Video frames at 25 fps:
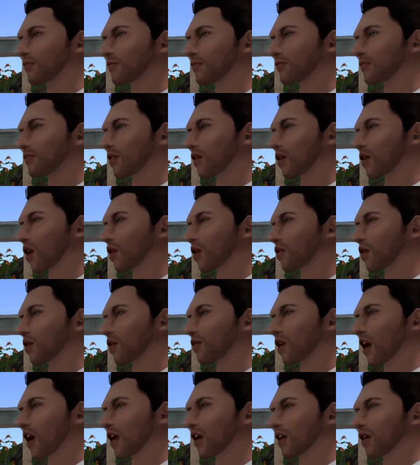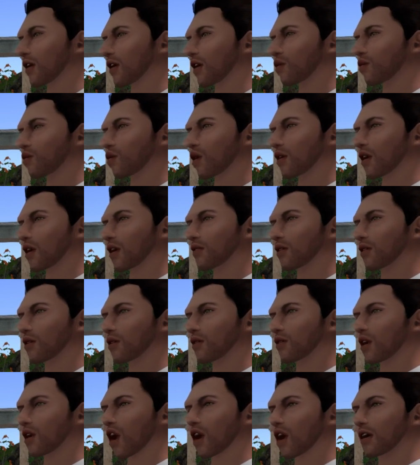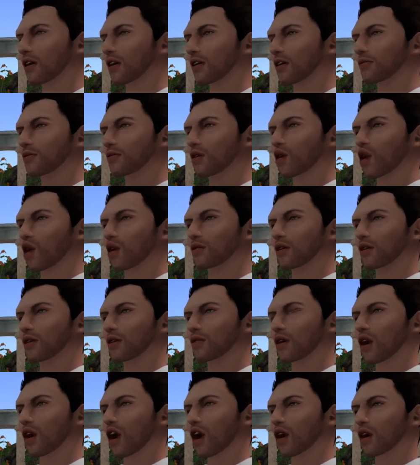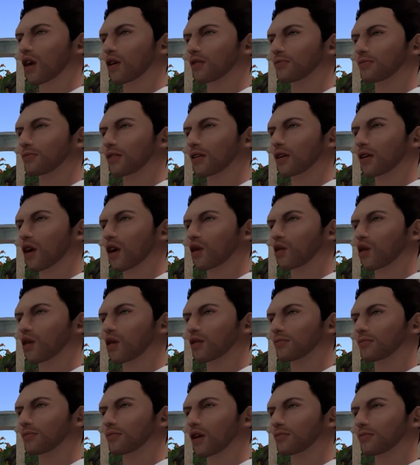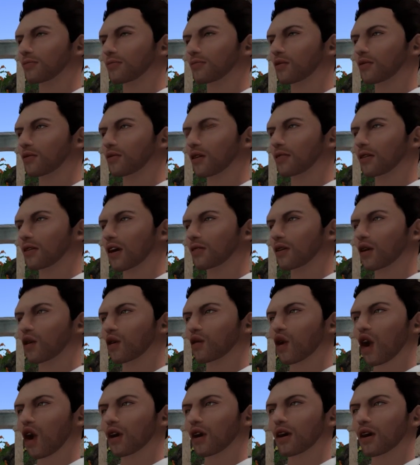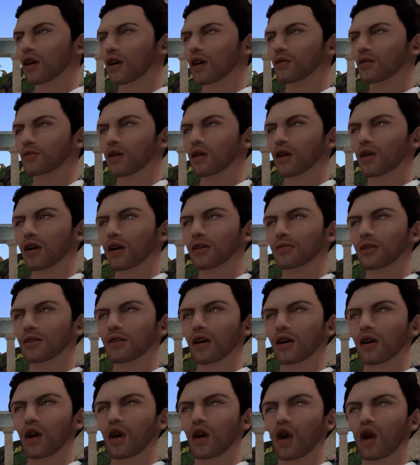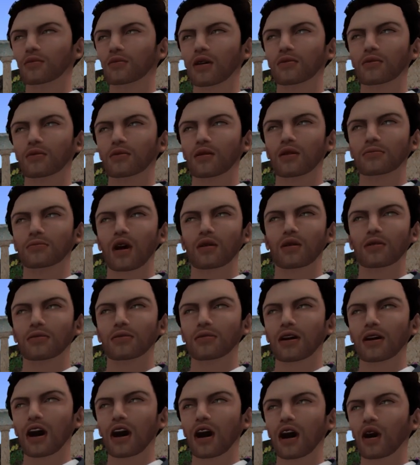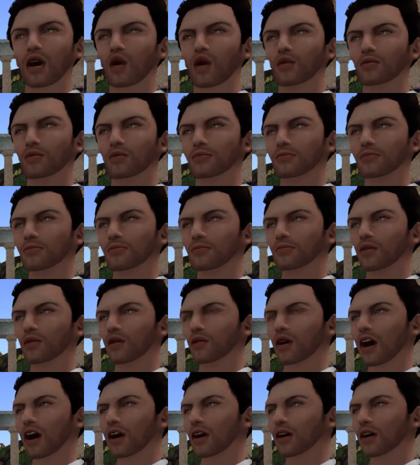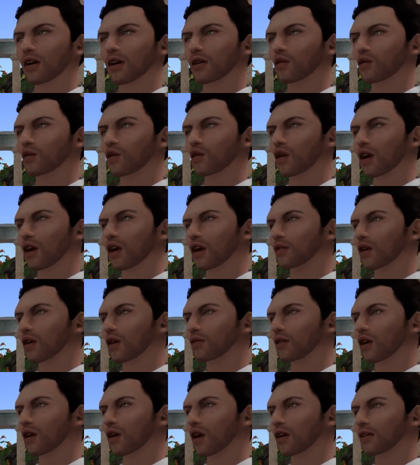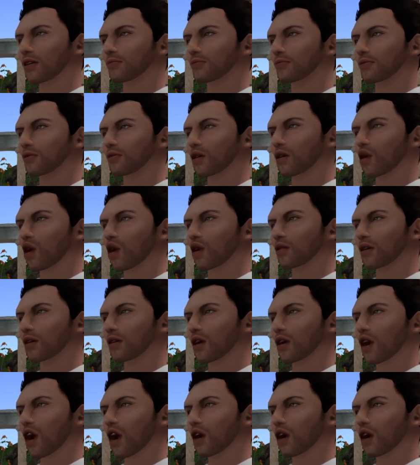she needs that animals, and she substitutes us by the chickens and the rabbits and everything. It does benefit. It's not the same as